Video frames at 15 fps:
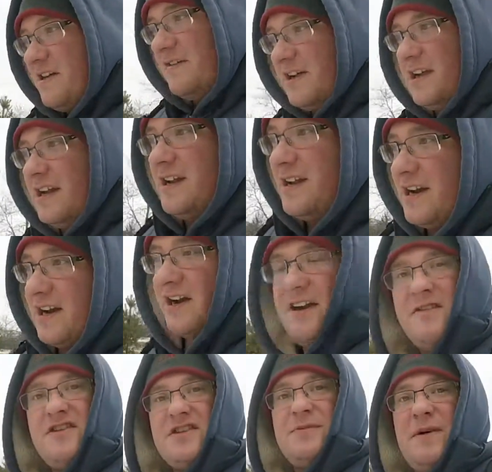of it, and I didn't
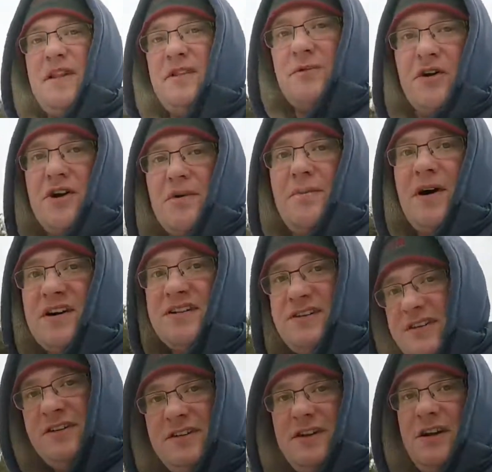have to spend
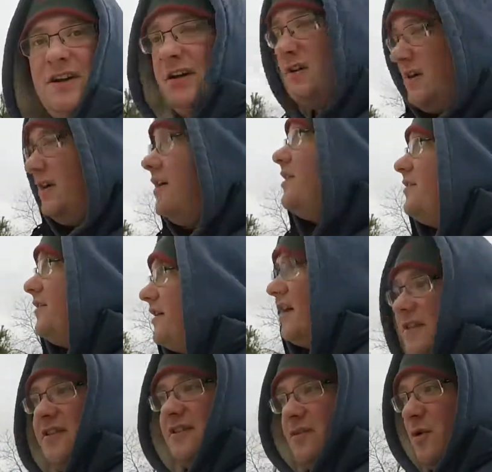$300 to
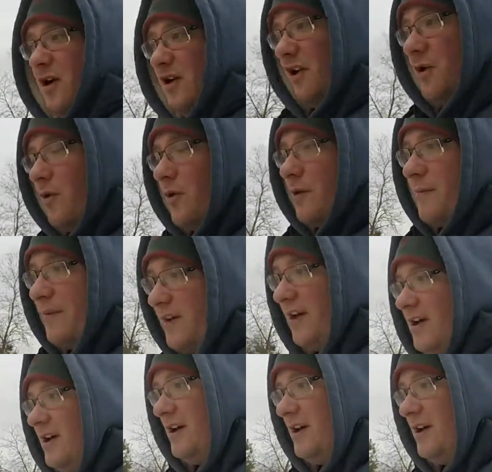get this quality warmth.